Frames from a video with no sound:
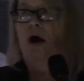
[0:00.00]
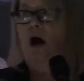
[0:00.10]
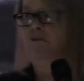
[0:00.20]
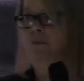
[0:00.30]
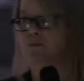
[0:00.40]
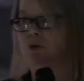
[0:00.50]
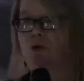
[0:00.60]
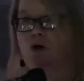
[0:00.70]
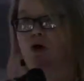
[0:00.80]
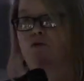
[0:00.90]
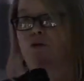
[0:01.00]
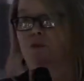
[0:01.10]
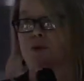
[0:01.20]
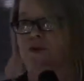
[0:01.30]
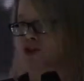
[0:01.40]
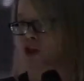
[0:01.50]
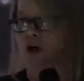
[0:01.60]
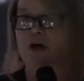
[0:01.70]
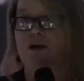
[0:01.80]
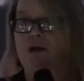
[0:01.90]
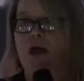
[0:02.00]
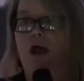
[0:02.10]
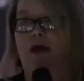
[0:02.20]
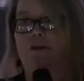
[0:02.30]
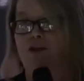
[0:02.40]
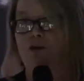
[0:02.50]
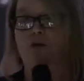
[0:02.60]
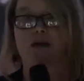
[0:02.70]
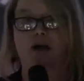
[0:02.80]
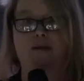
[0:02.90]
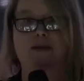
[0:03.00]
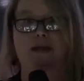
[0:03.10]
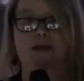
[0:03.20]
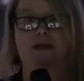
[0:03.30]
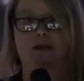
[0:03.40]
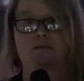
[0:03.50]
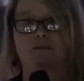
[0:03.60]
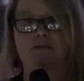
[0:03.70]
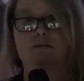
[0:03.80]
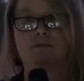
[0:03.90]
I've been pulled over with the John, and you know what the cop said to him?